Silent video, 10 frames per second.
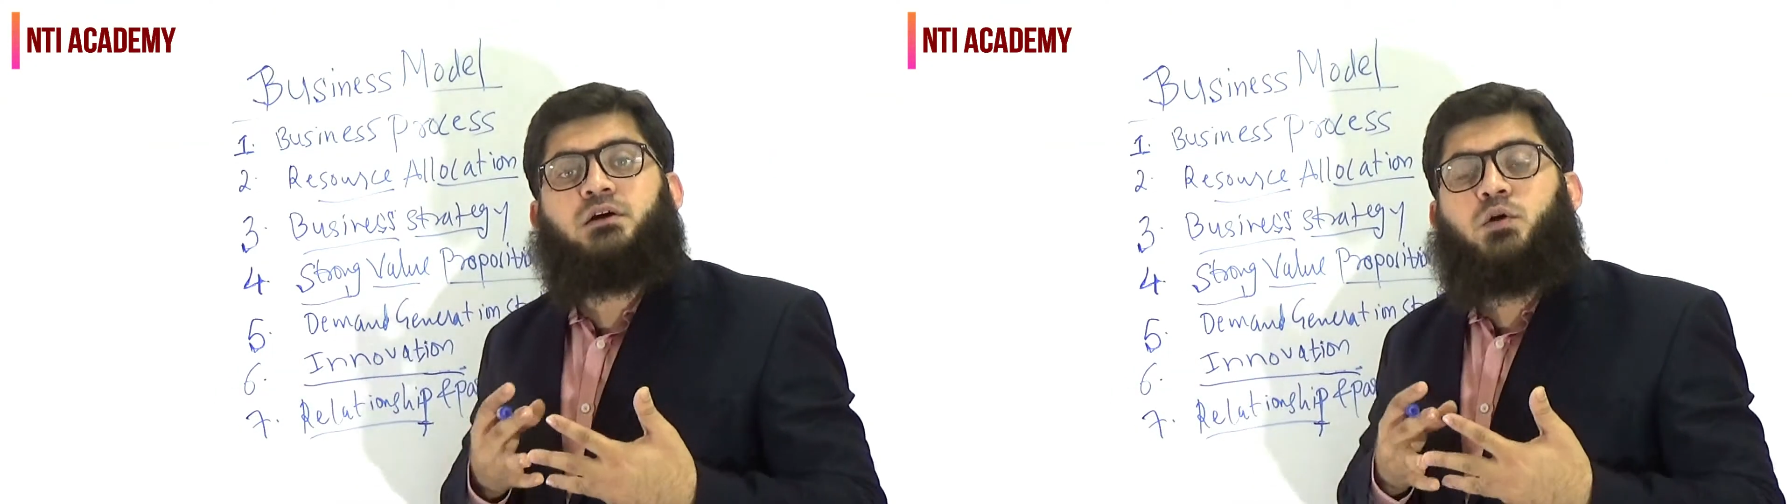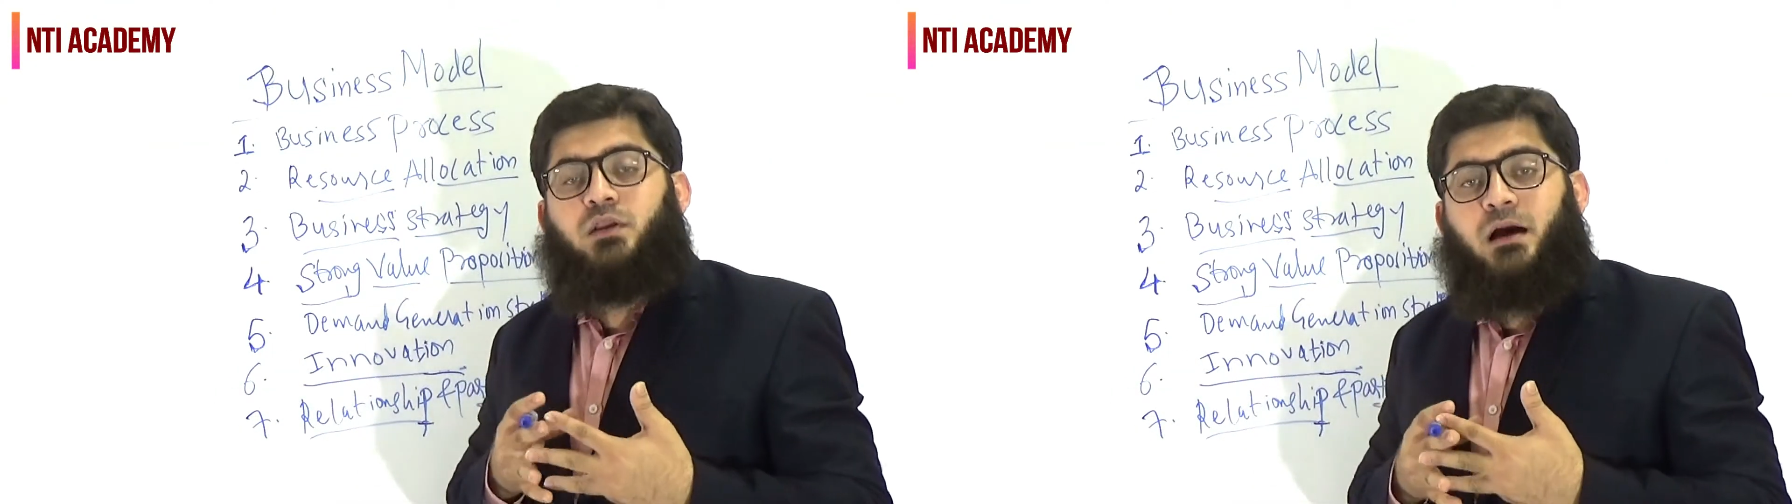
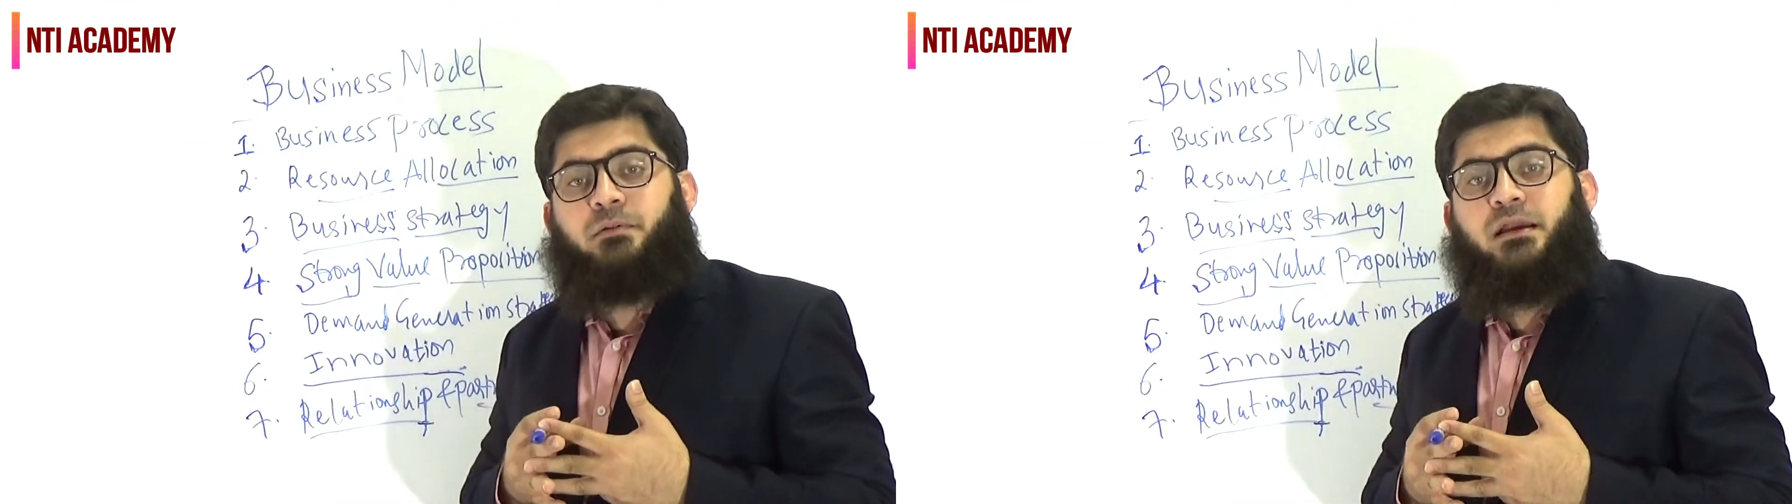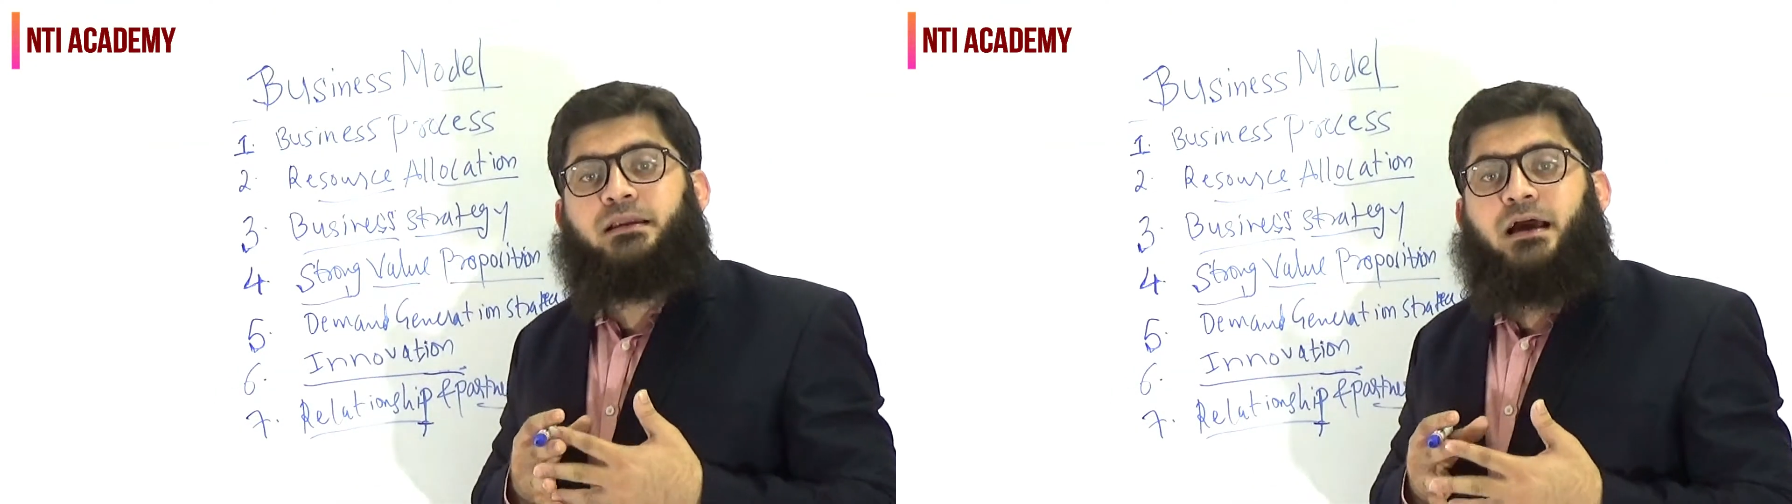
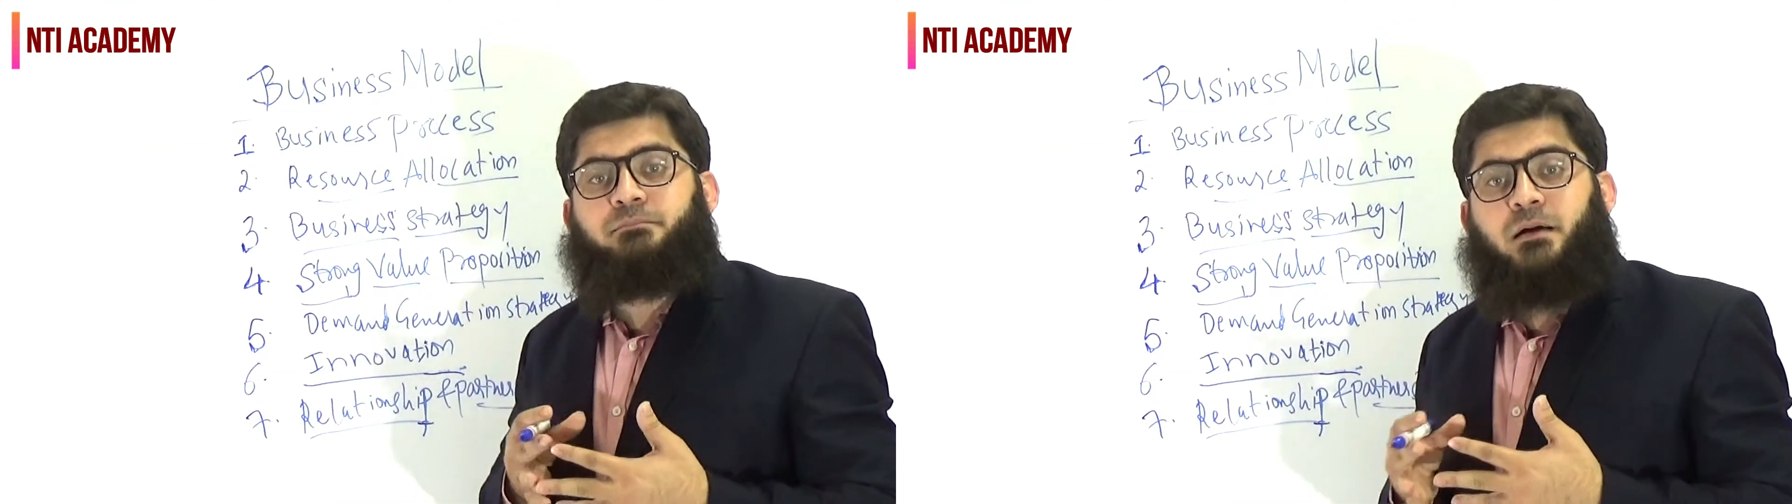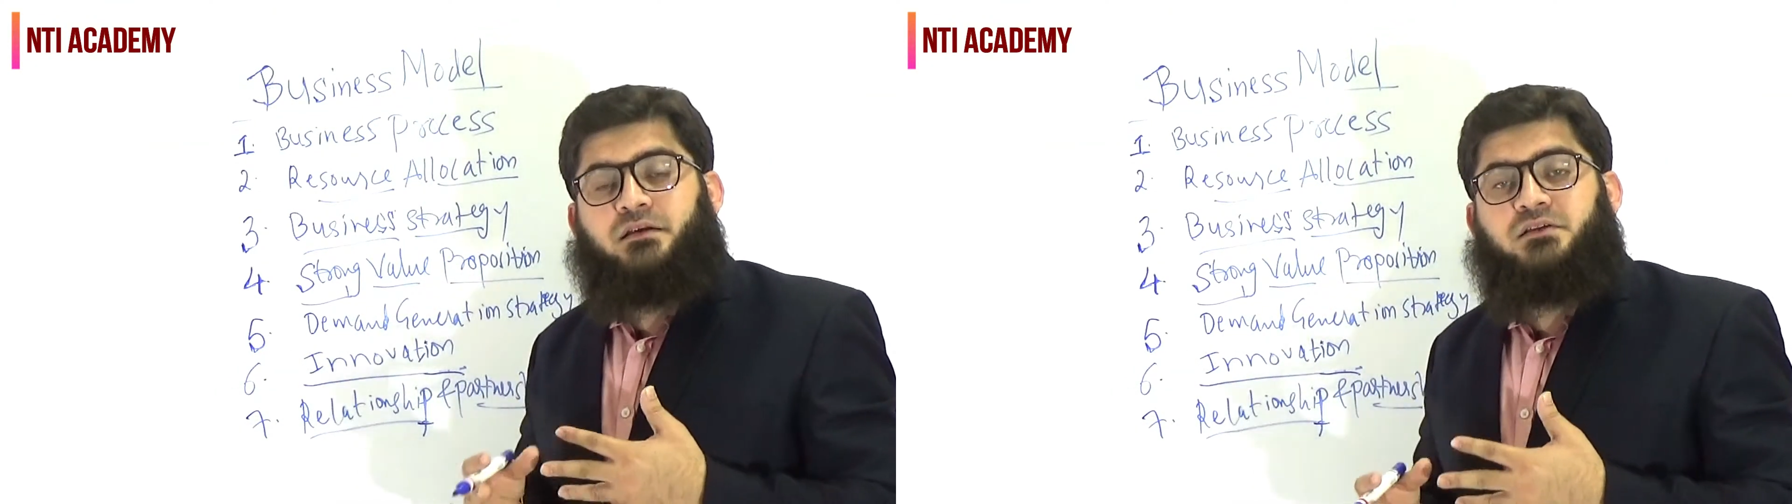collaborate
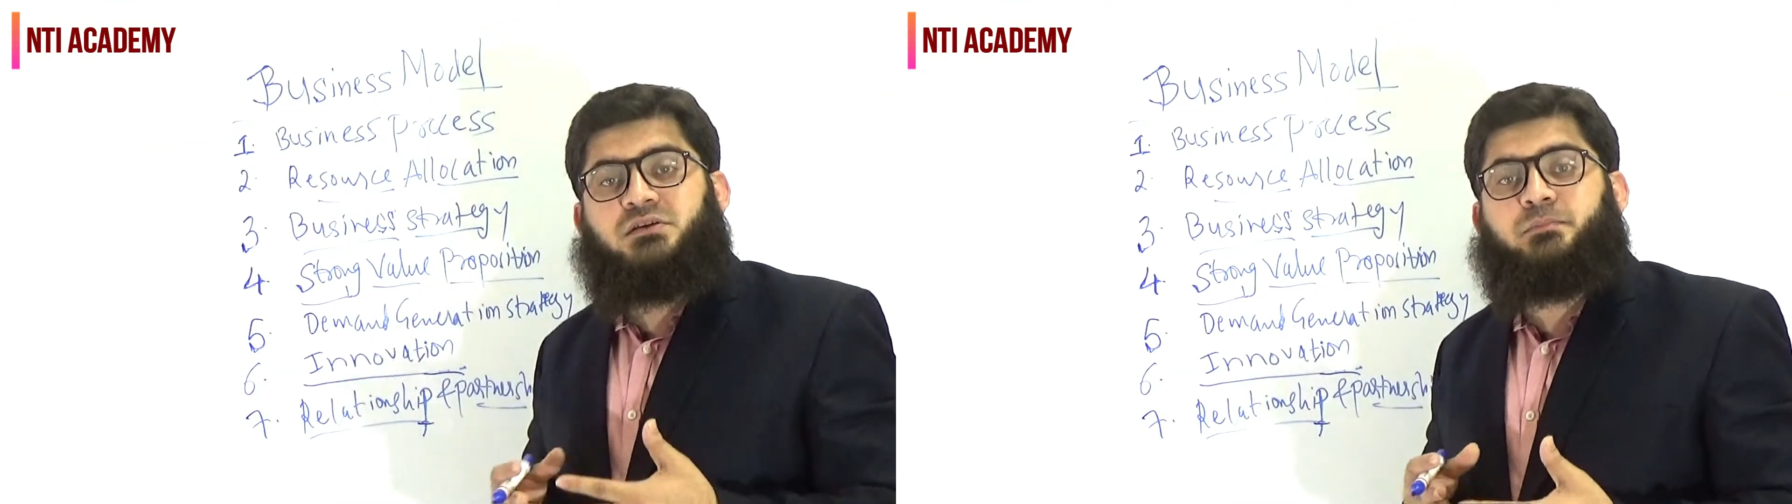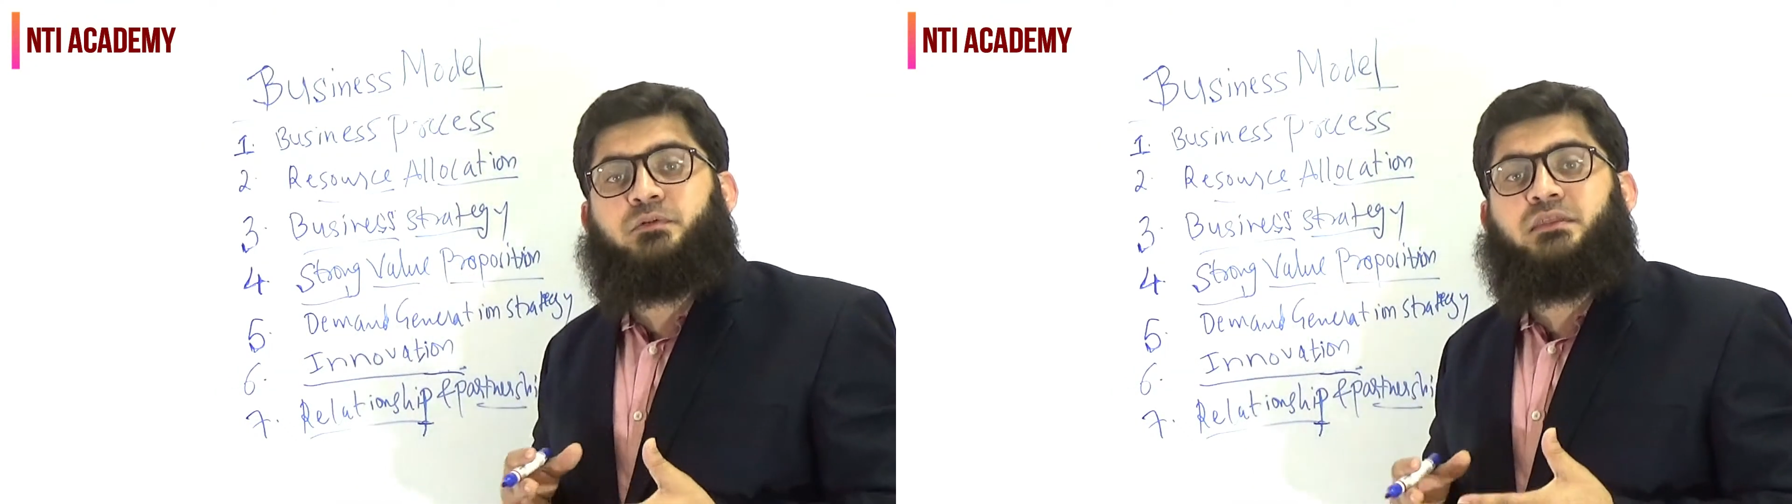and
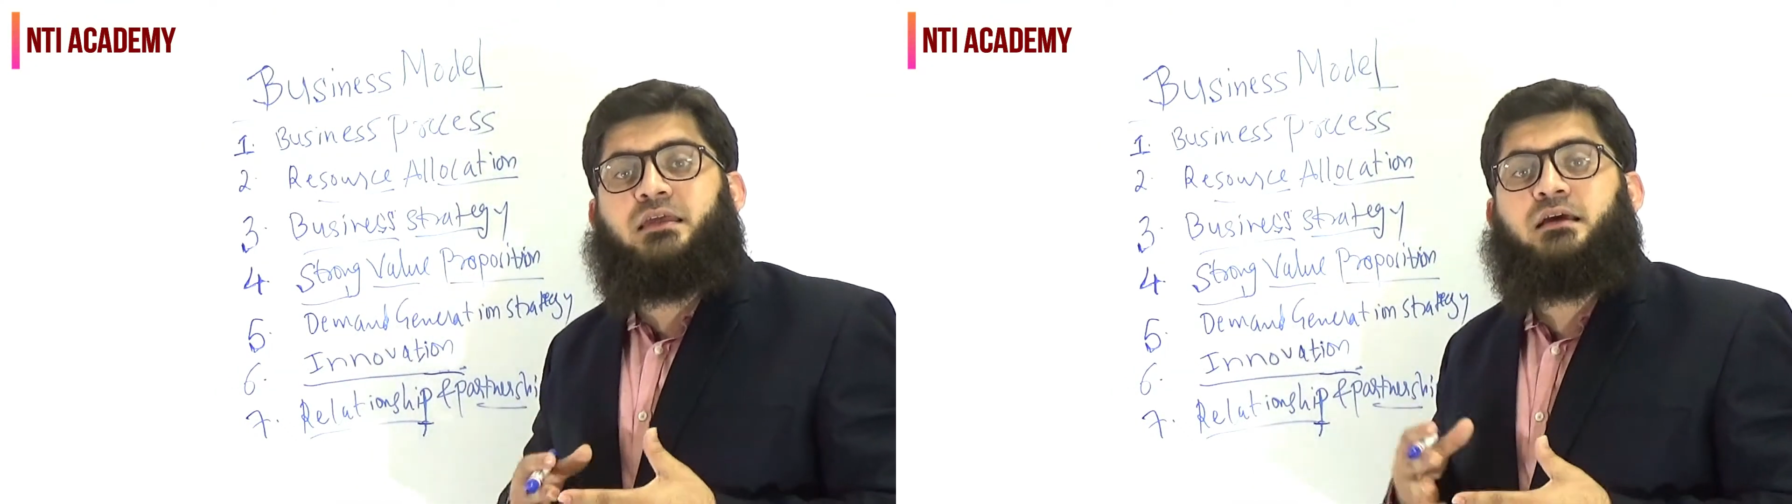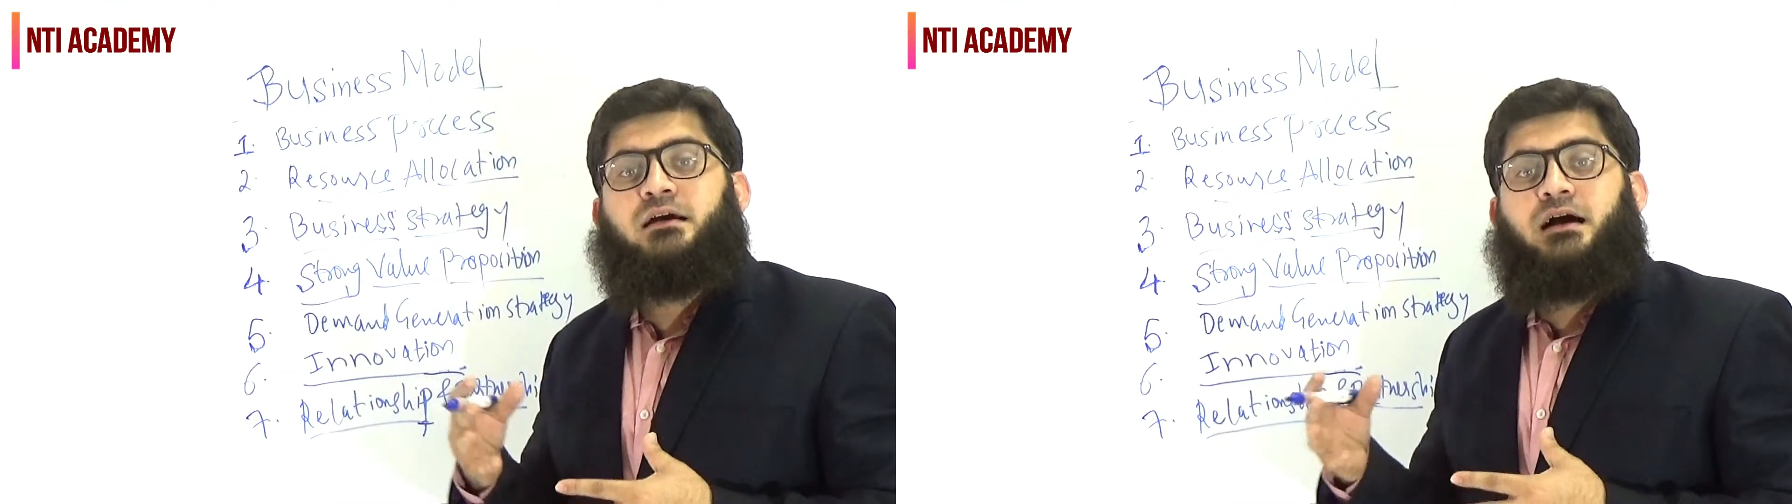partnership with
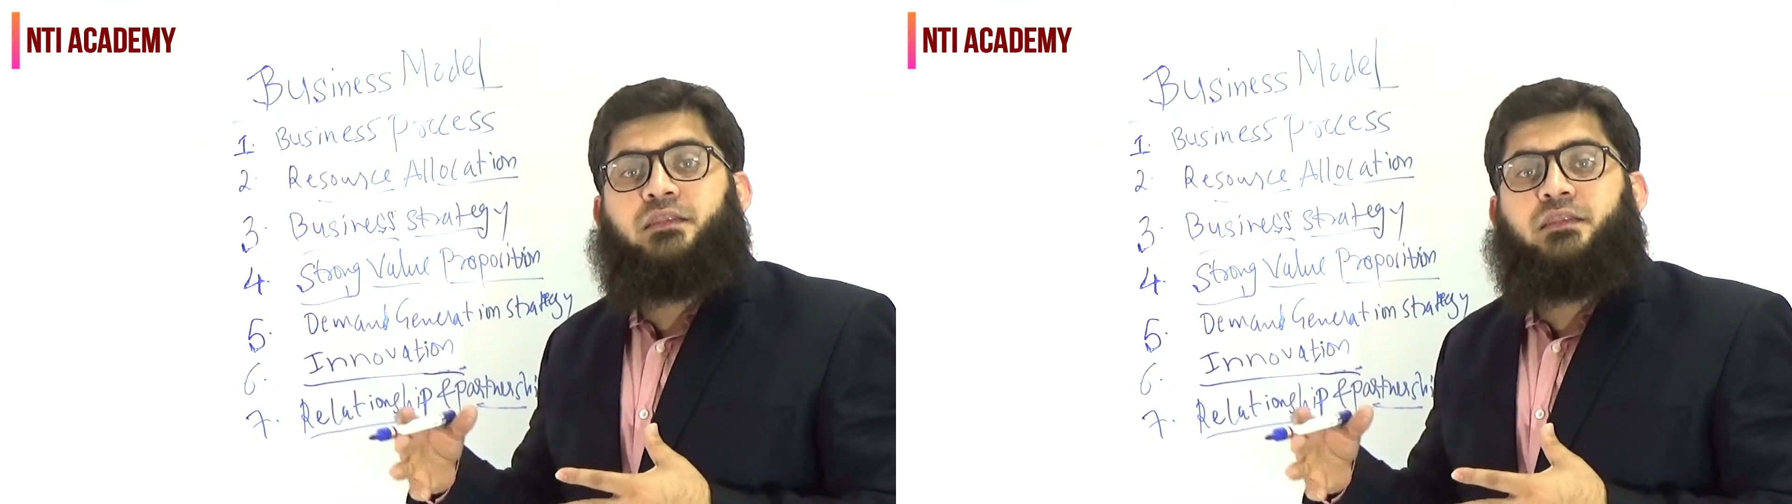the